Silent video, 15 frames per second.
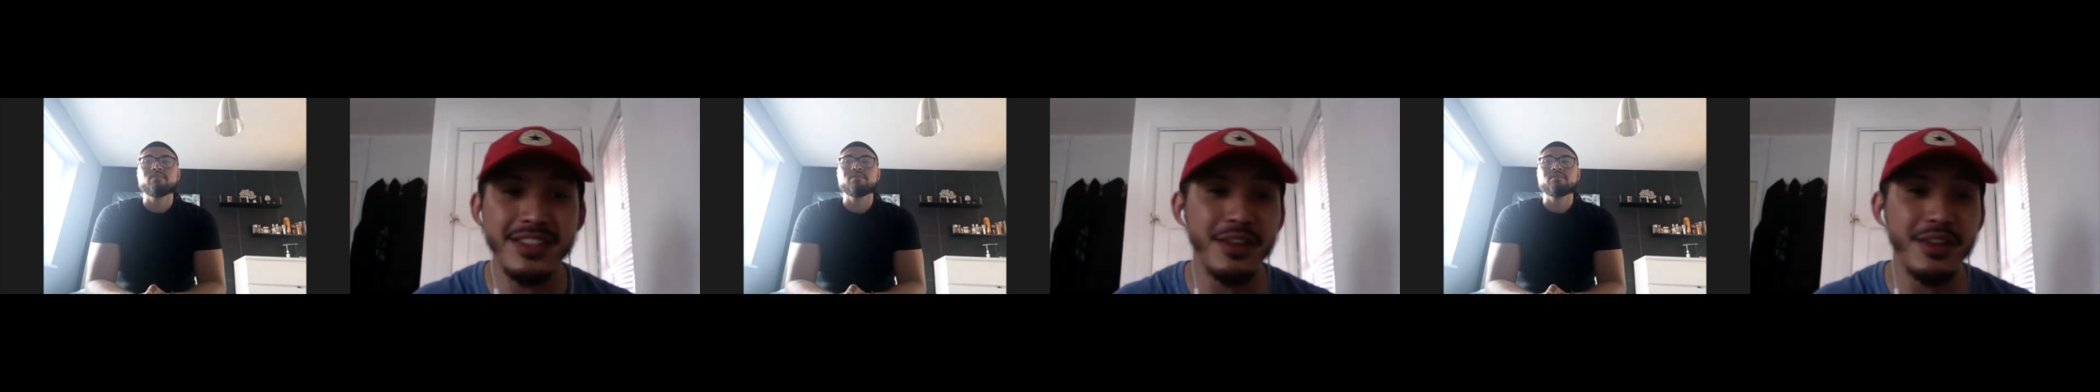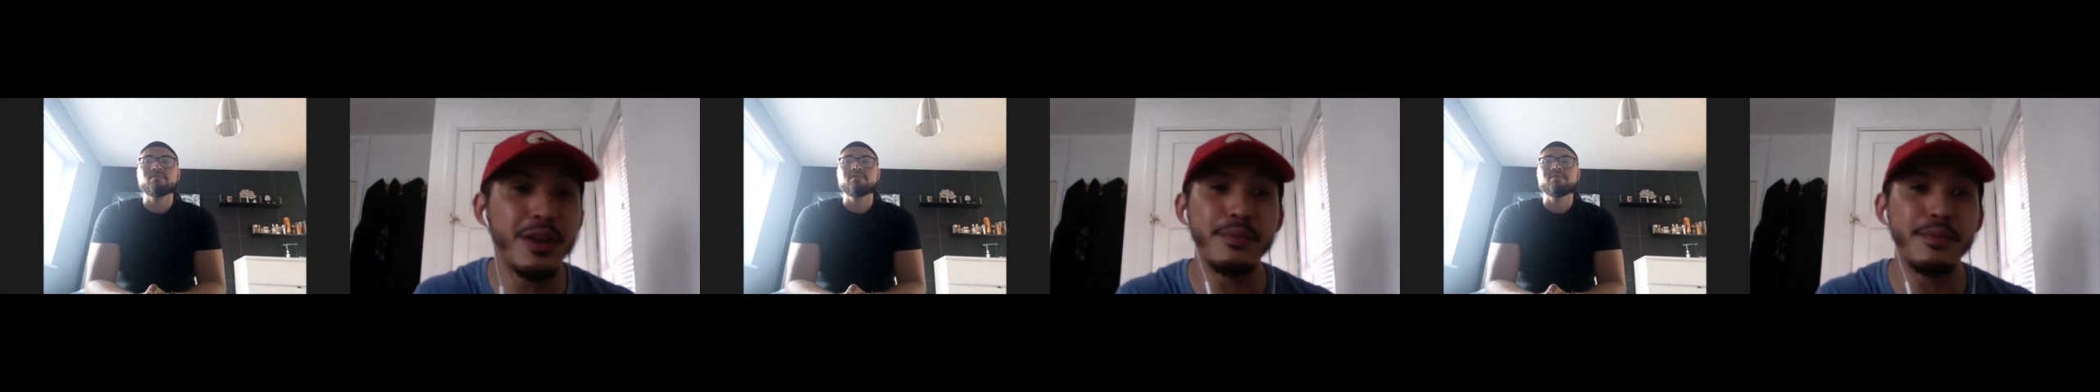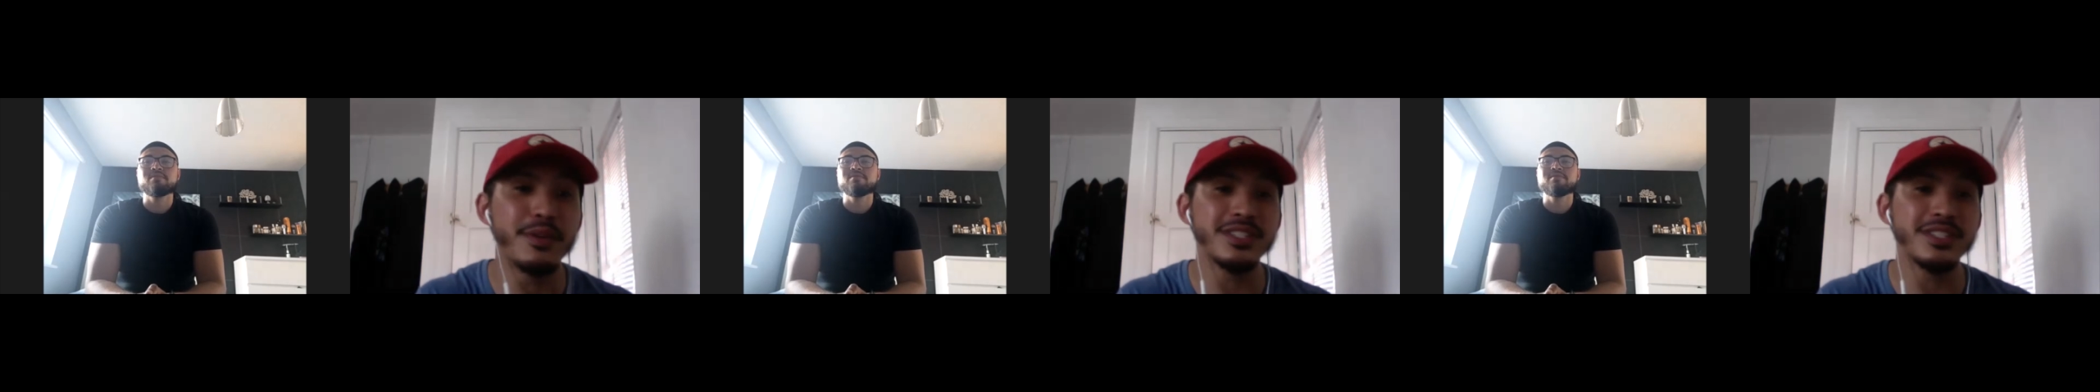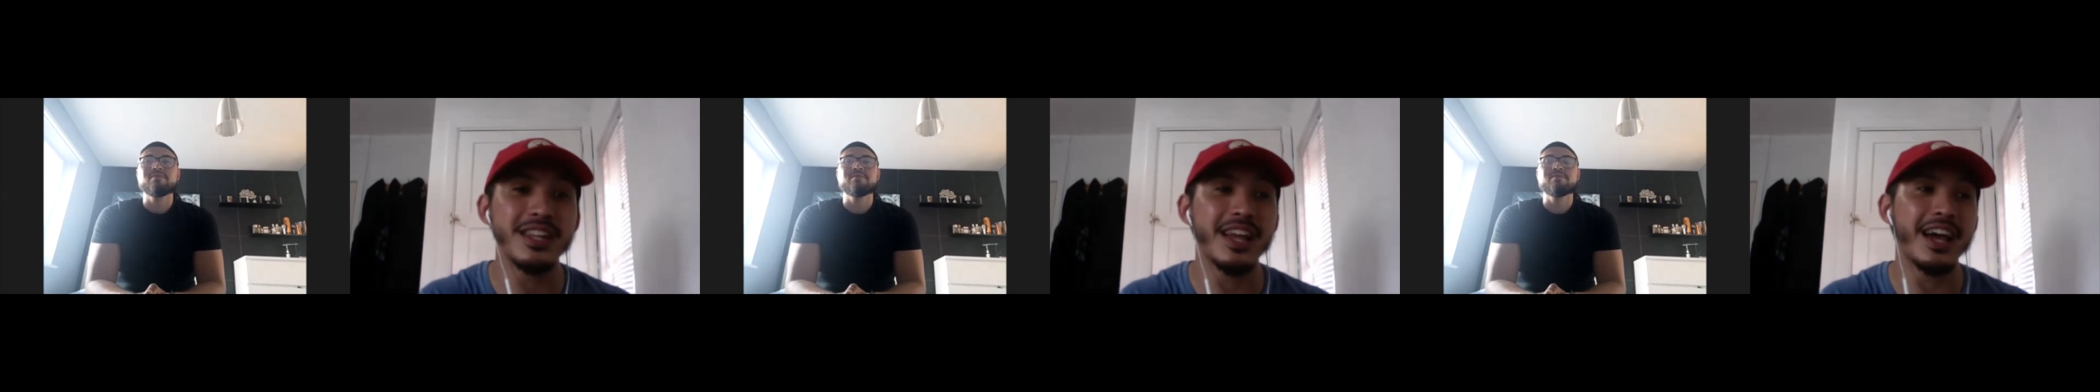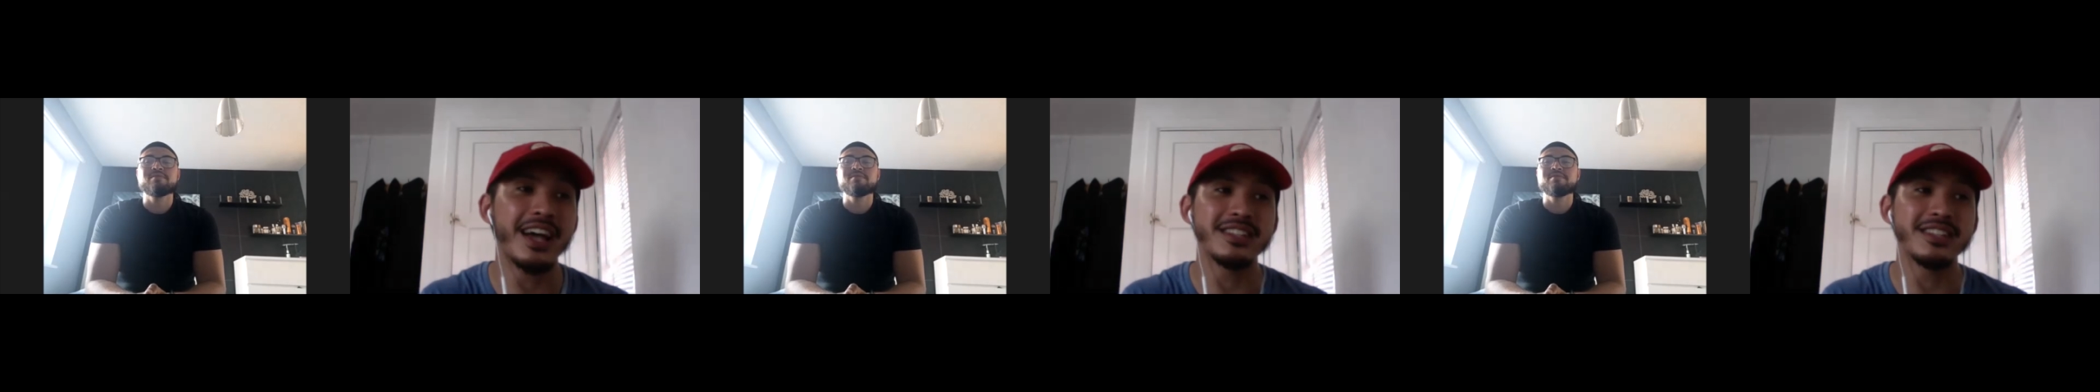The only person
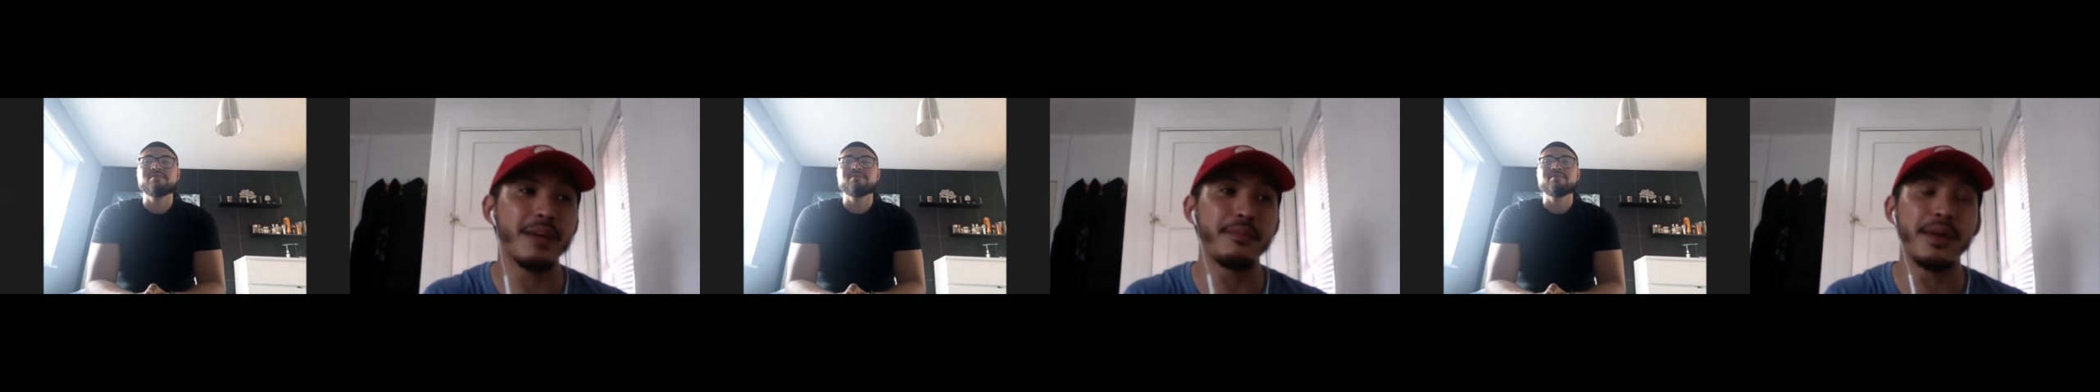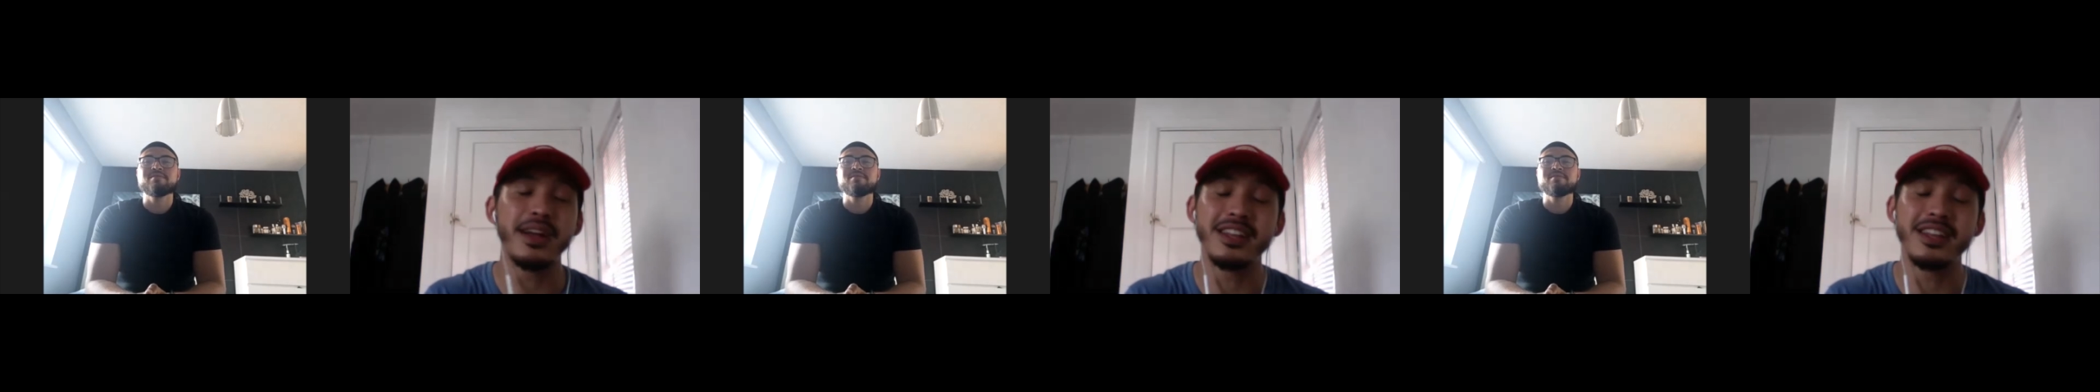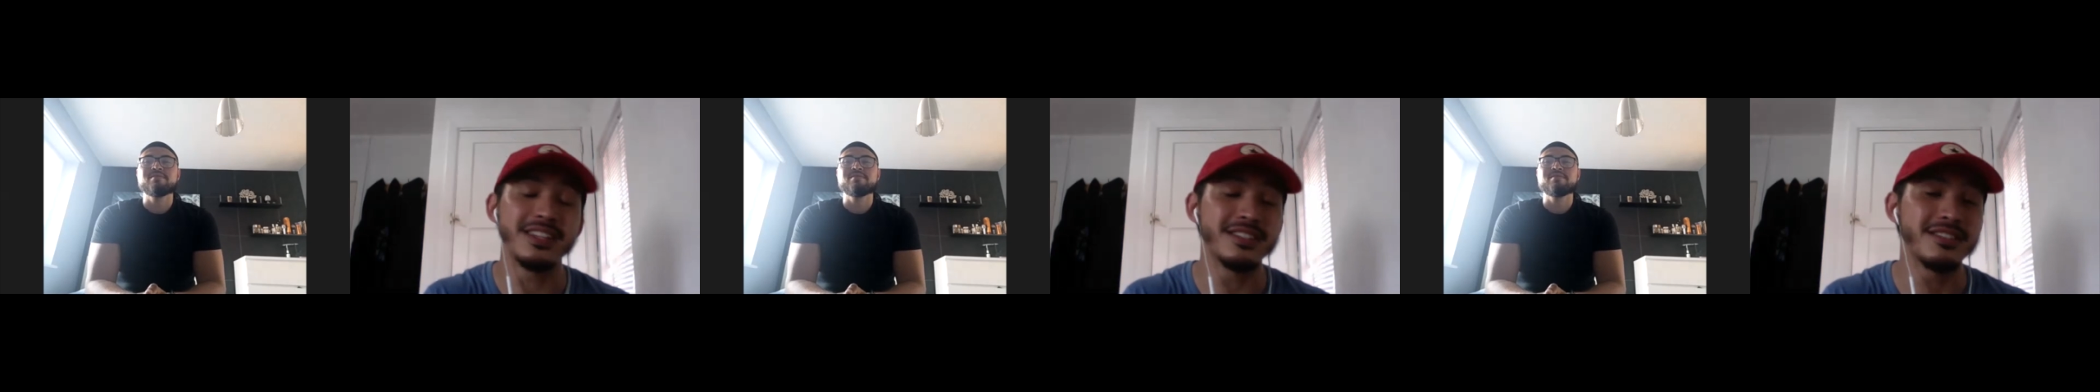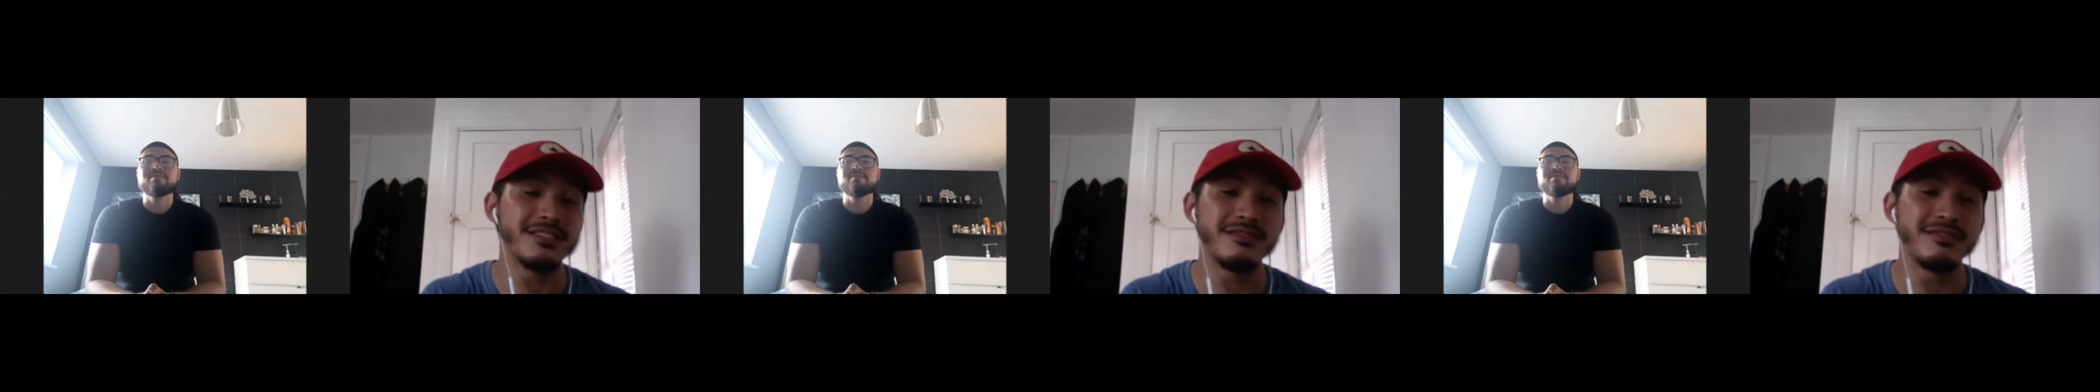that has it apparently is